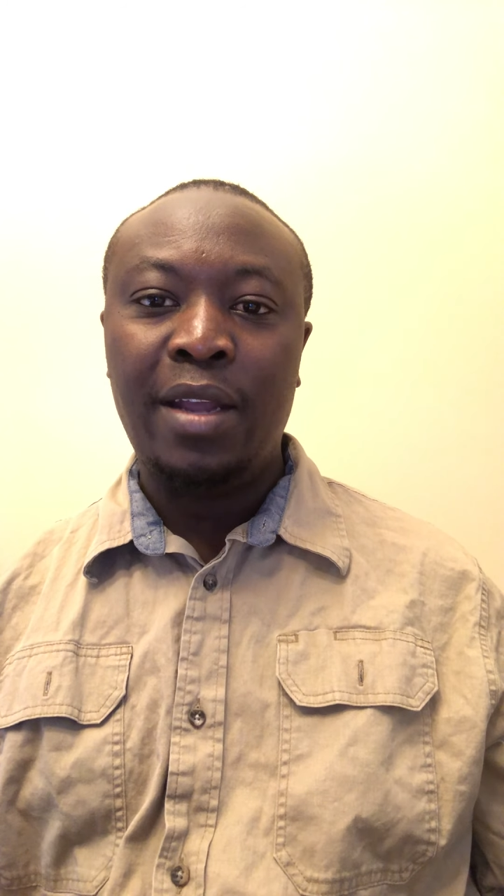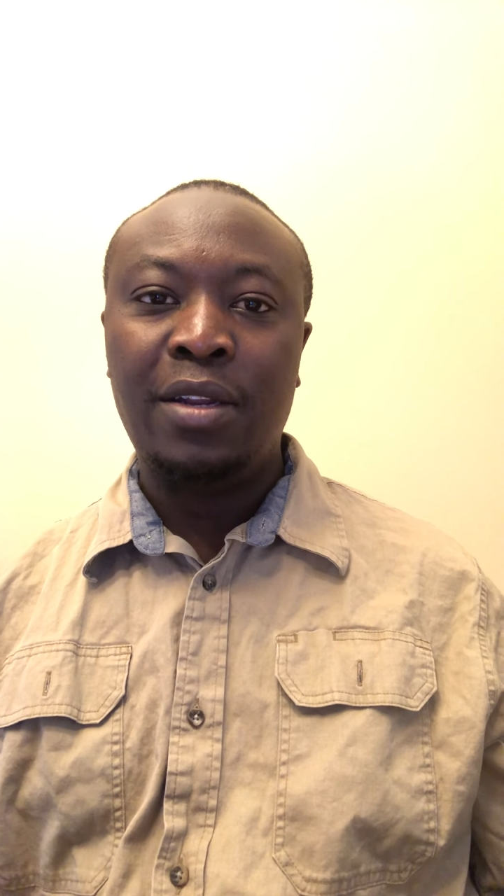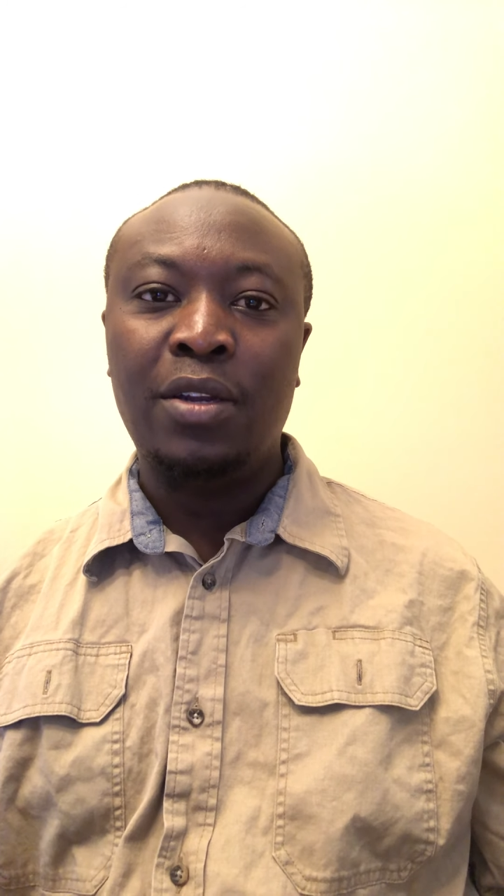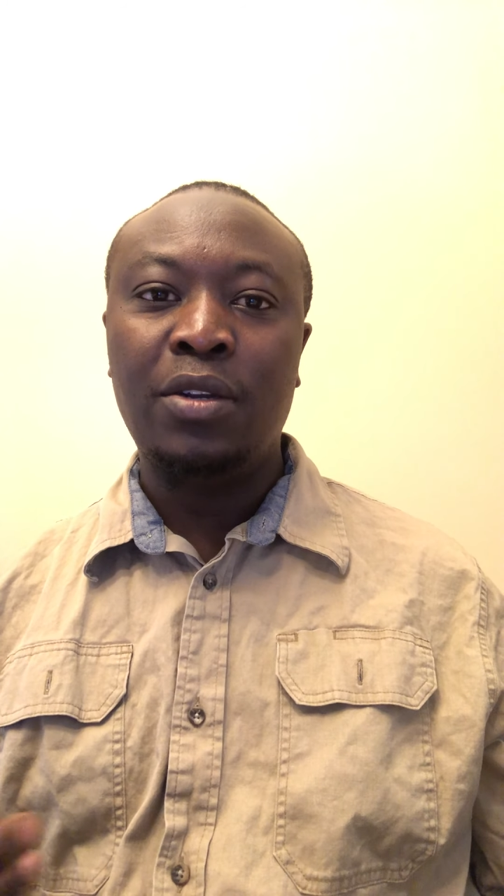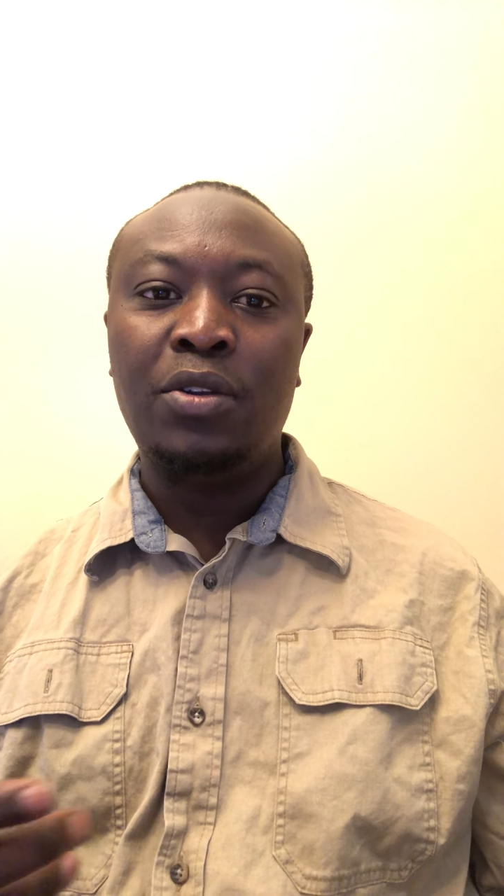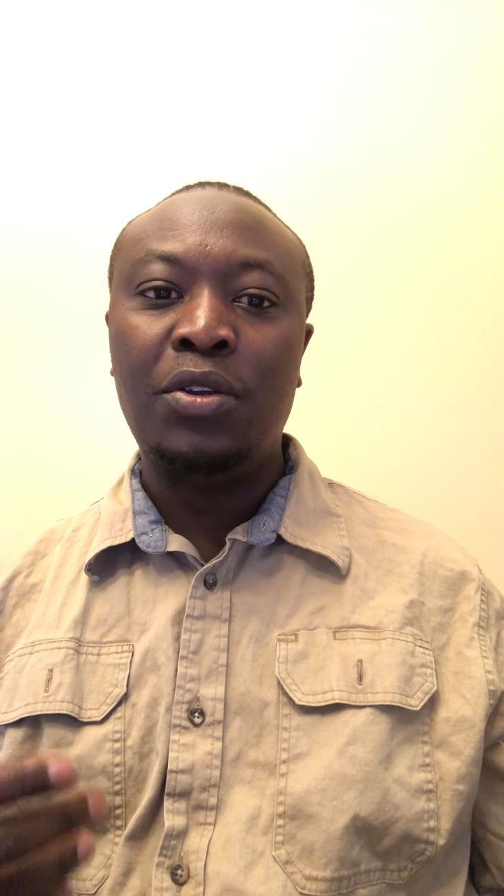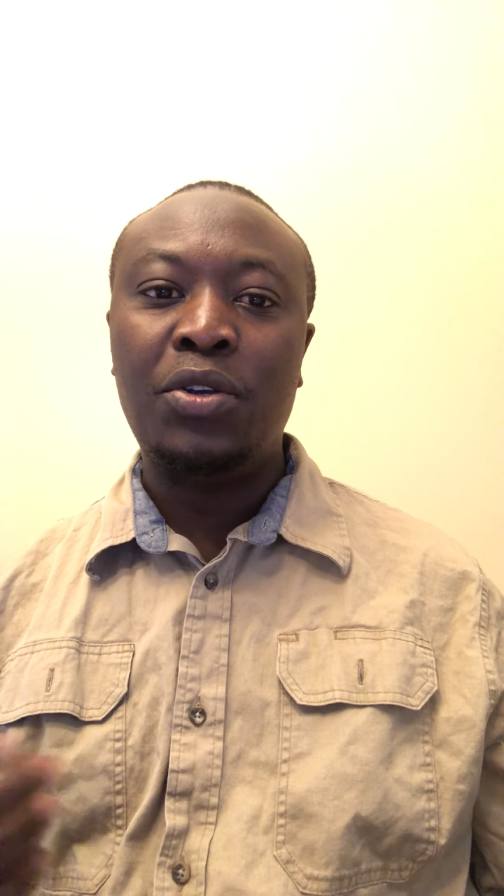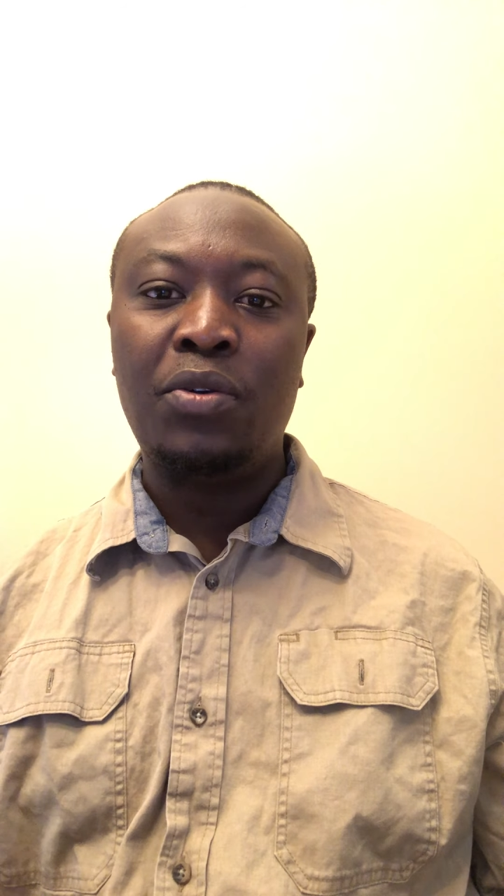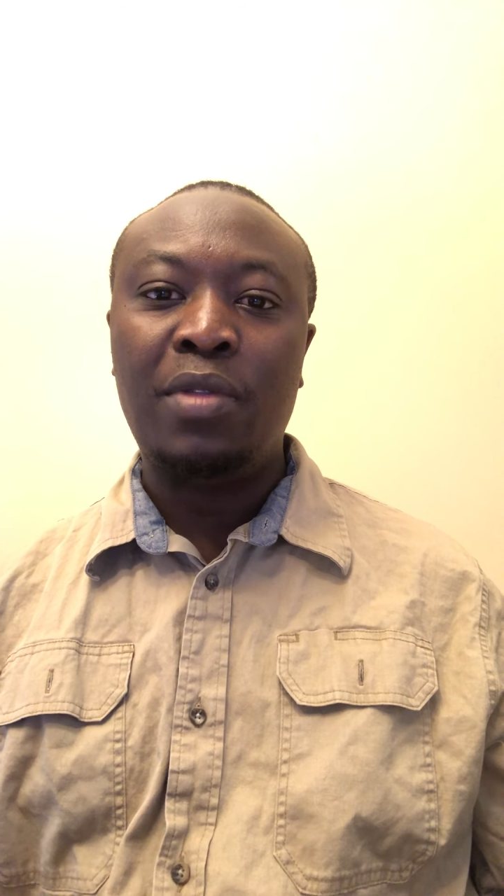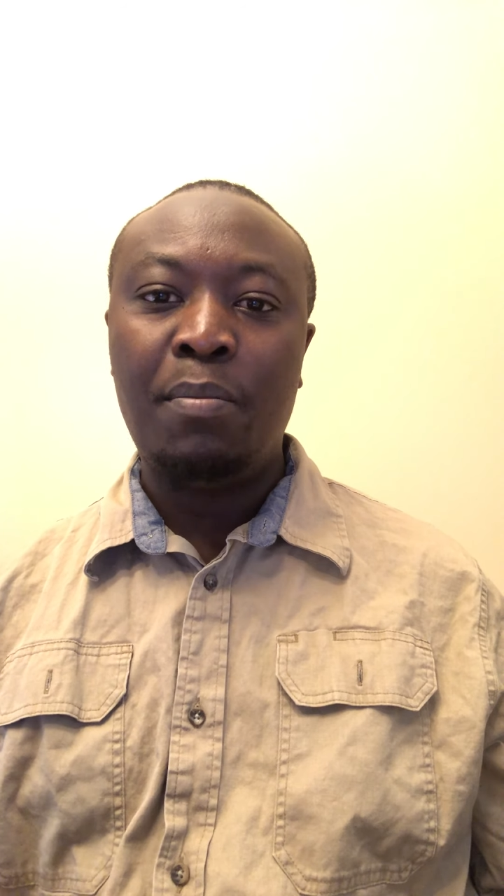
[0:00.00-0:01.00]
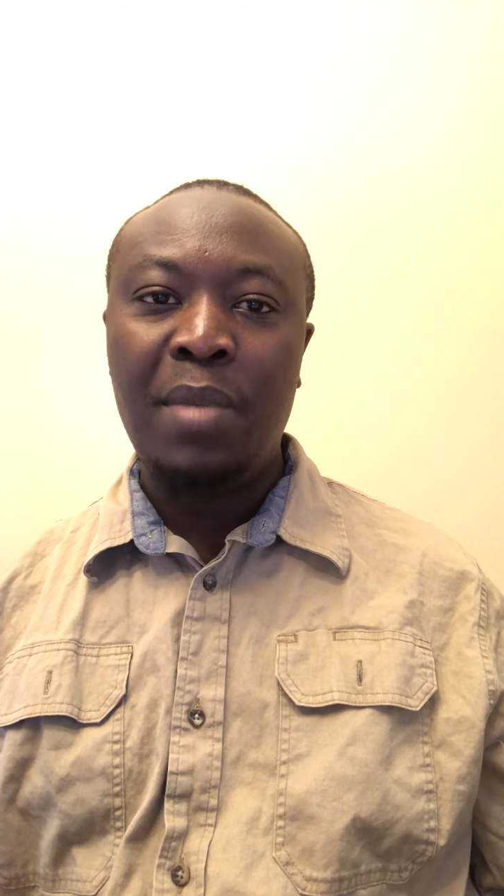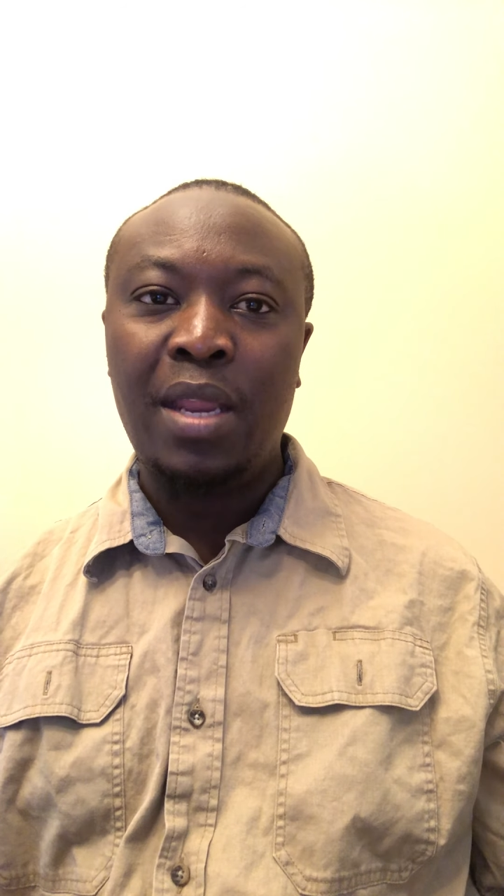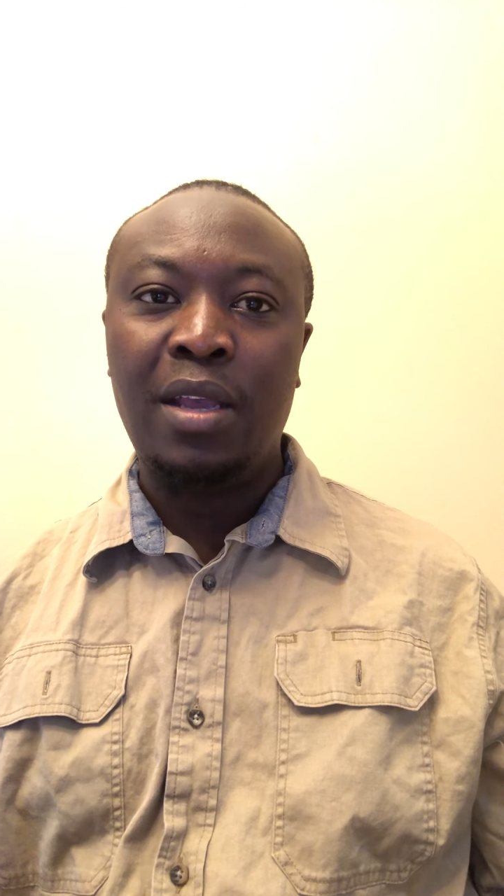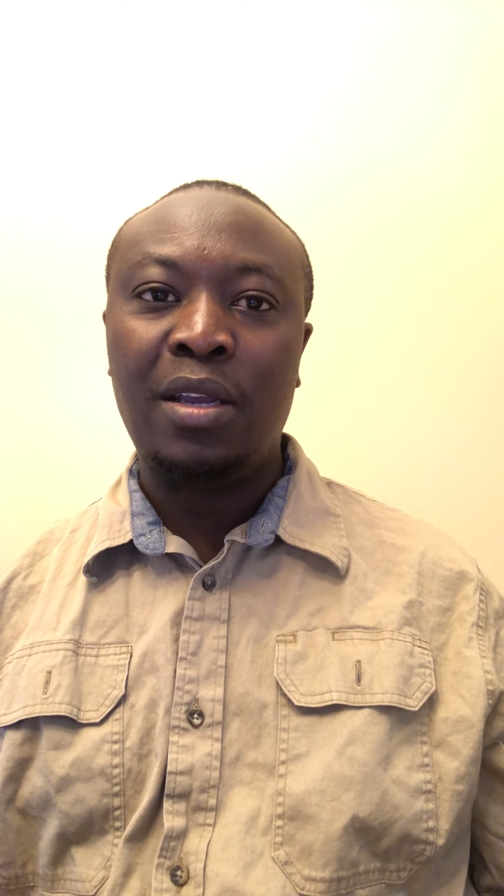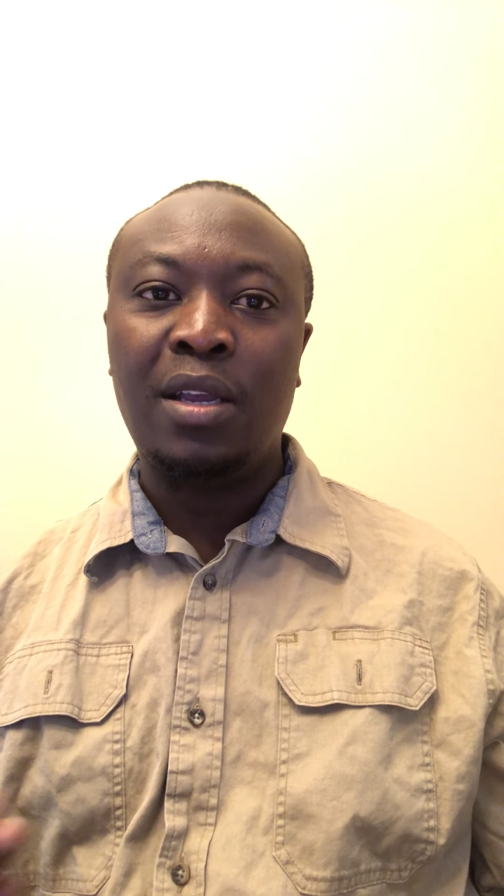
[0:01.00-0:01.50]
it to show the
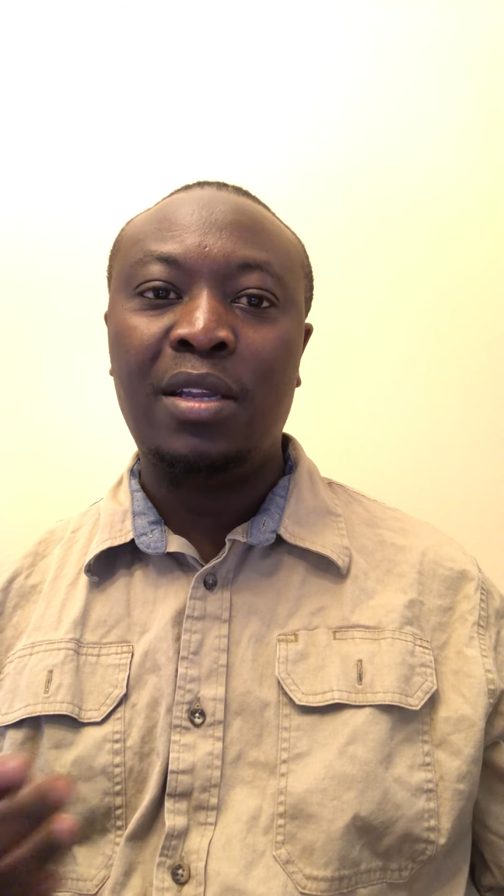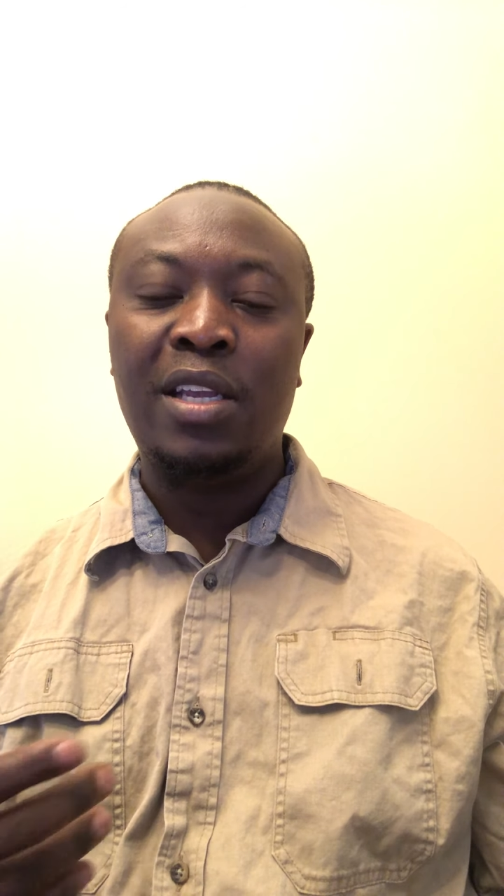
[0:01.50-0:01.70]
meaning,